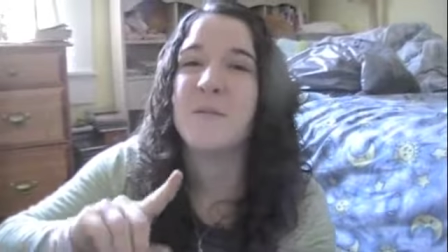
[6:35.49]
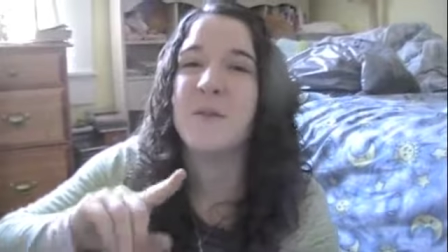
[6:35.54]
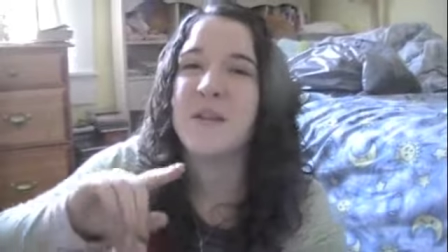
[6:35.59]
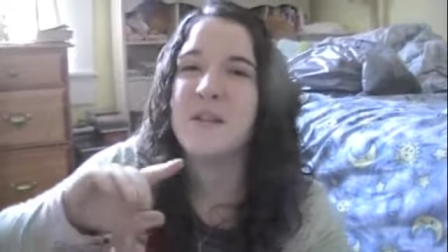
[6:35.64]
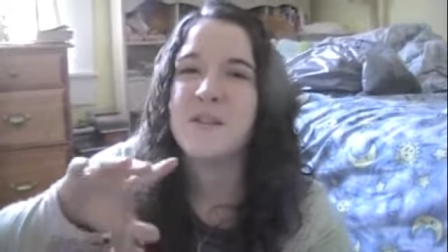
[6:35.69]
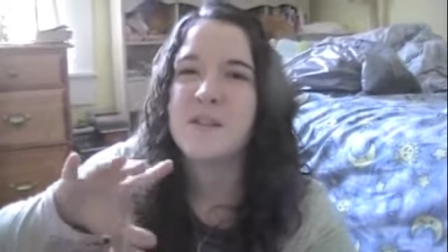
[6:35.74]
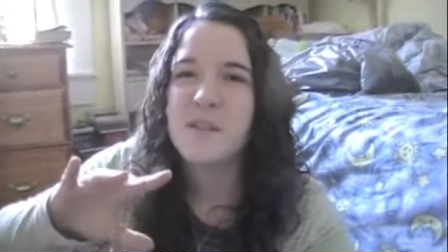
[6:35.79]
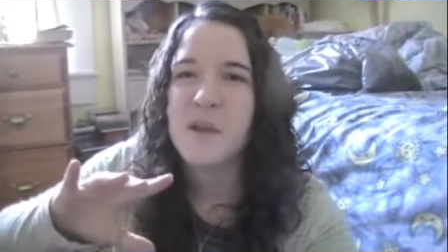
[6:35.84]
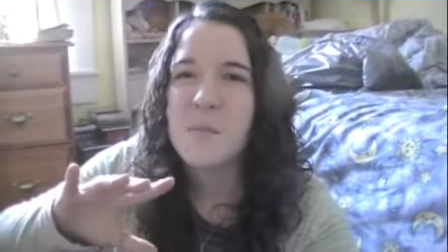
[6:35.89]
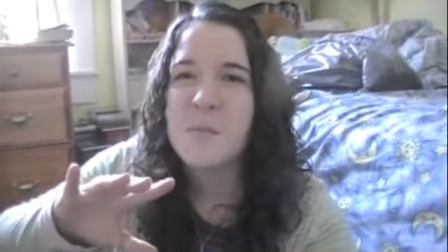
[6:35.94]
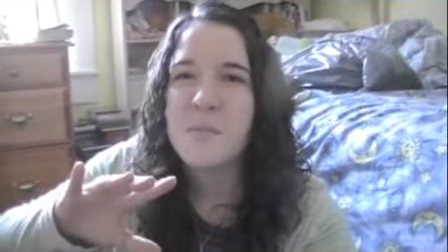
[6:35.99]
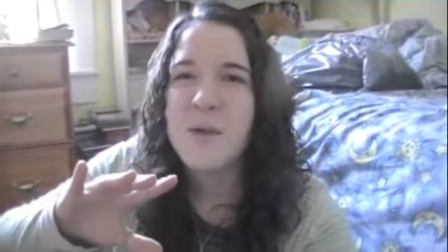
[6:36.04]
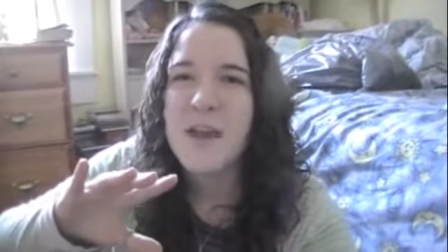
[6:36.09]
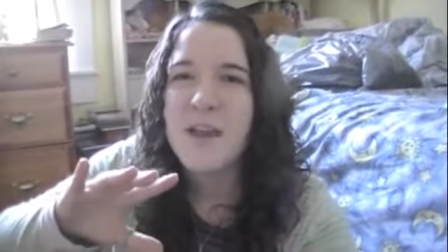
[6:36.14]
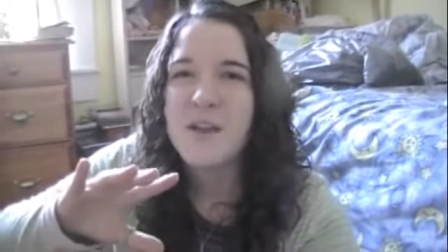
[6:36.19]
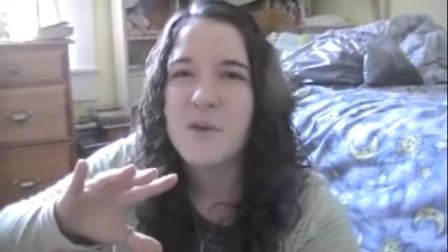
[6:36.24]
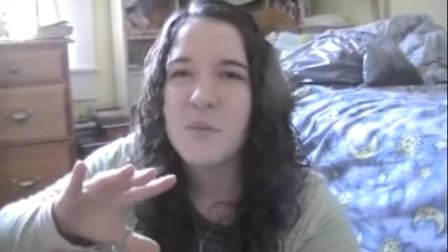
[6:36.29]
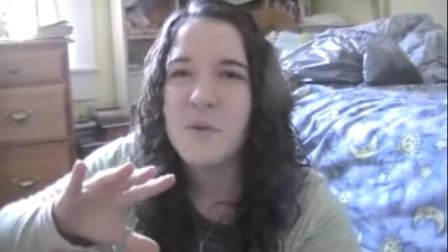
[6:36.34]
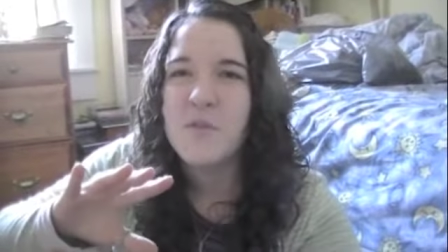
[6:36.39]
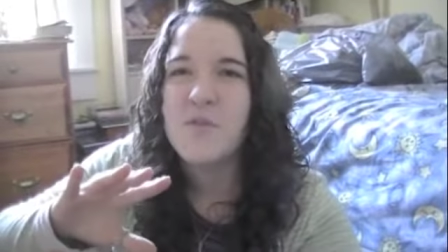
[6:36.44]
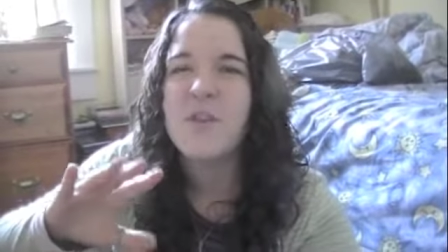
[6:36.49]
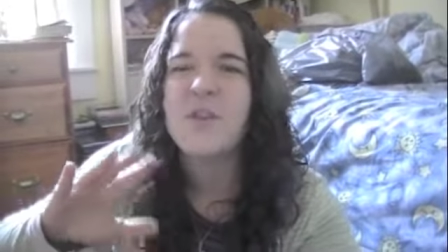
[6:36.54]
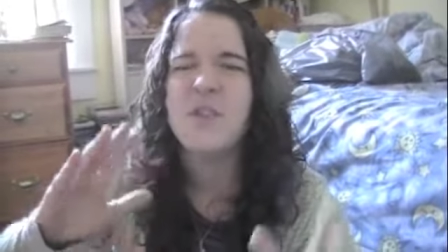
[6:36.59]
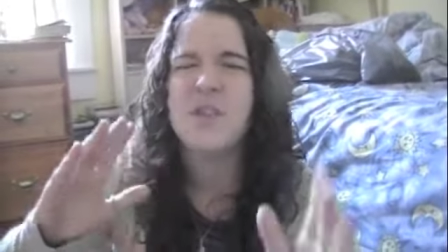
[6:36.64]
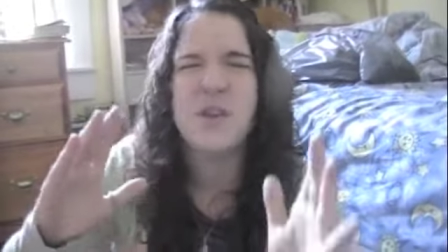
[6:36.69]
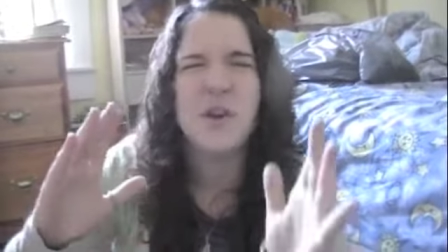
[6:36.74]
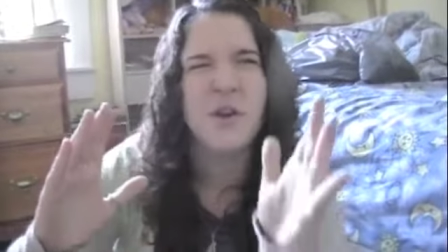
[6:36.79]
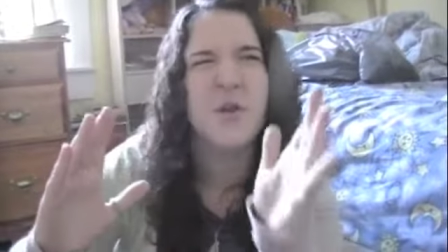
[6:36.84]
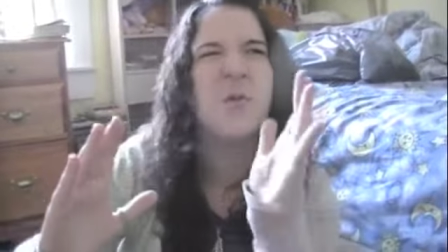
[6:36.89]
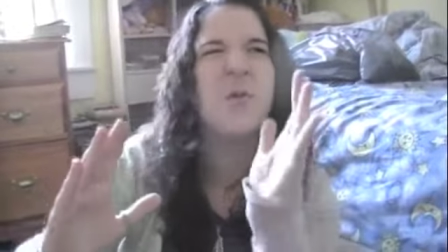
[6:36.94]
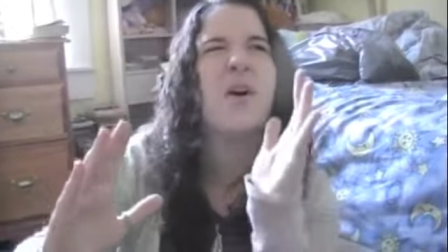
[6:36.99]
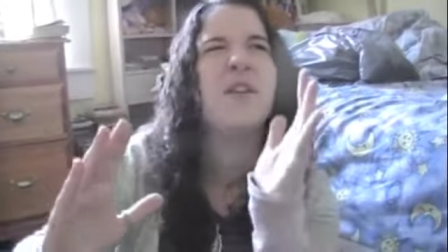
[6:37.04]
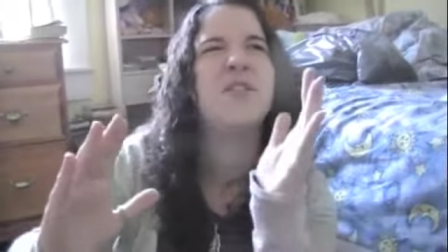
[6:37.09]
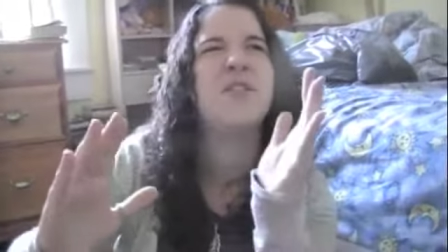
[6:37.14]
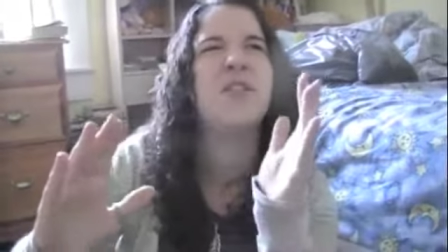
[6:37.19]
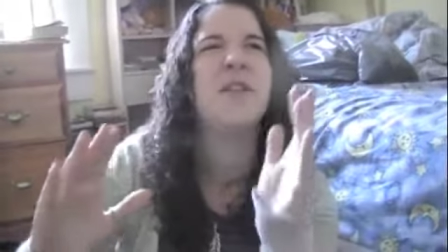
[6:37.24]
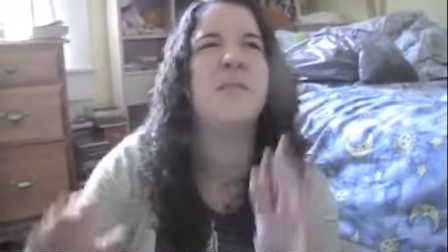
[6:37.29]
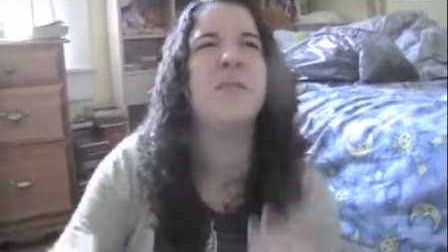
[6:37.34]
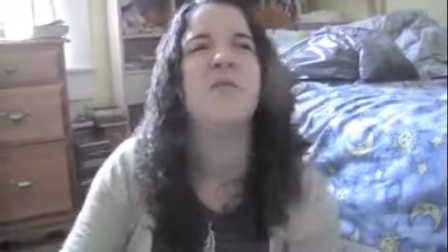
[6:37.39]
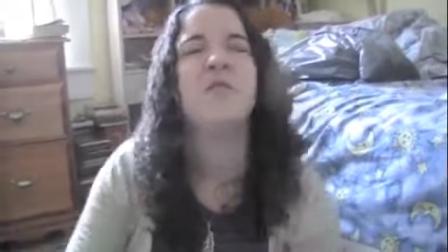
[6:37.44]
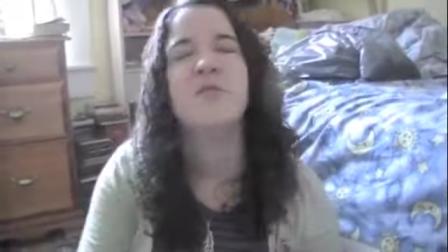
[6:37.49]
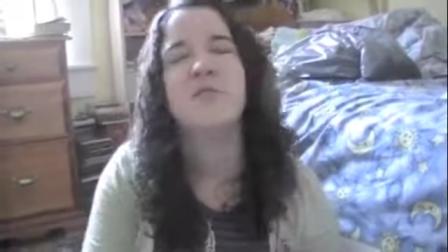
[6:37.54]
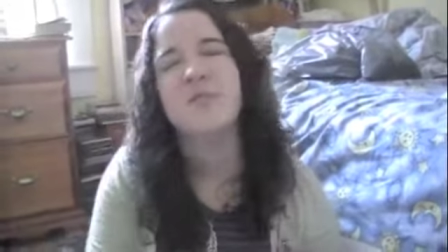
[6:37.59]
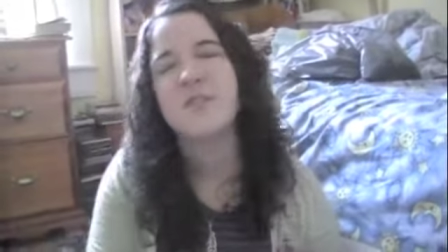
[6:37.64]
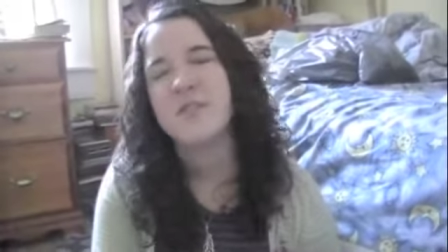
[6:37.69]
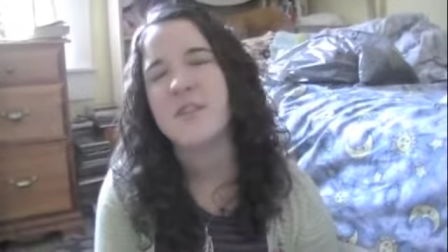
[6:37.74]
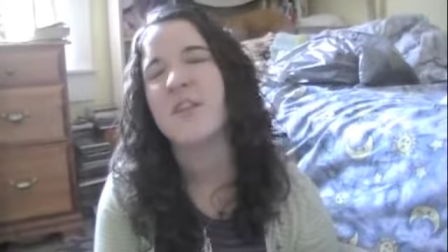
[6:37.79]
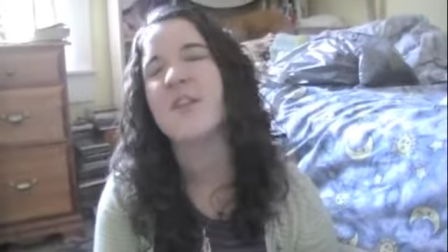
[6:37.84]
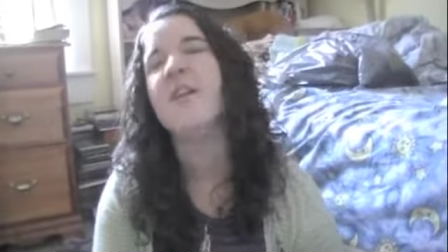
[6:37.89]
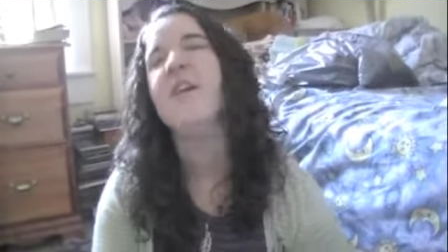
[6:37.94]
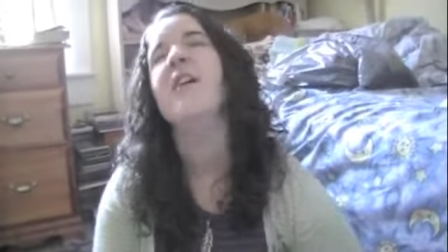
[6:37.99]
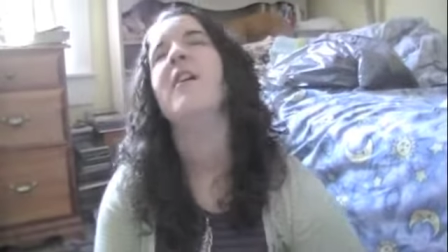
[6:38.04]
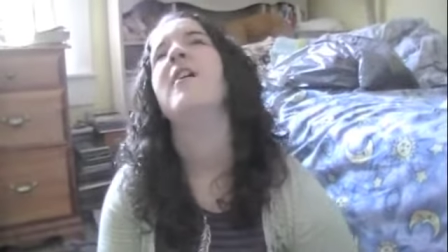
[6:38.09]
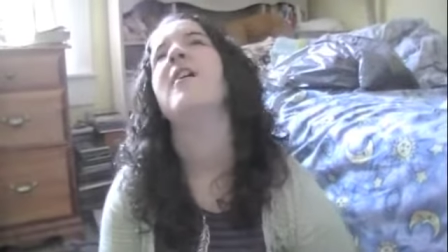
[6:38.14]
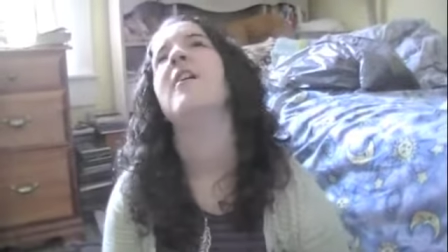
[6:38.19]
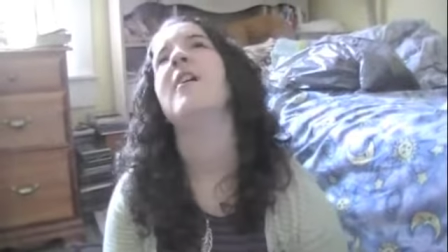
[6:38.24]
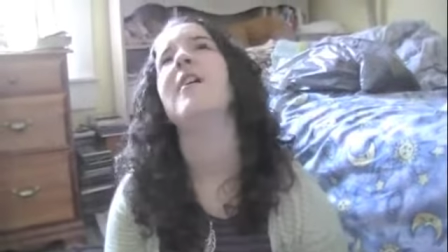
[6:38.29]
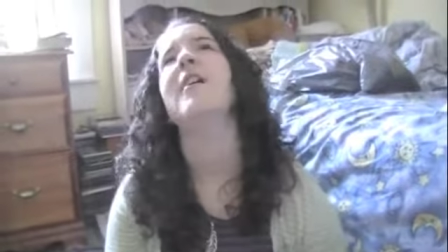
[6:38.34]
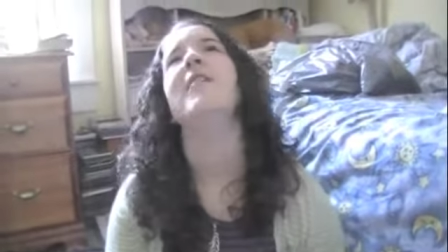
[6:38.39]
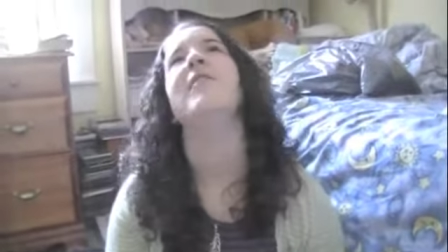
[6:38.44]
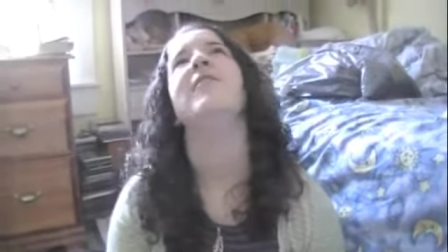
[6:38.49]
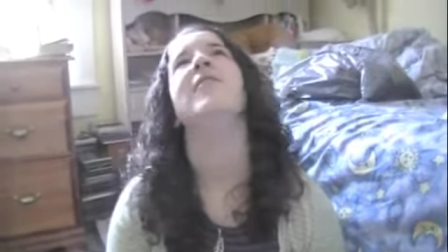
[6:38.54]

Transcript: because some band movies, you know, you're watching them and you're just like, oh, I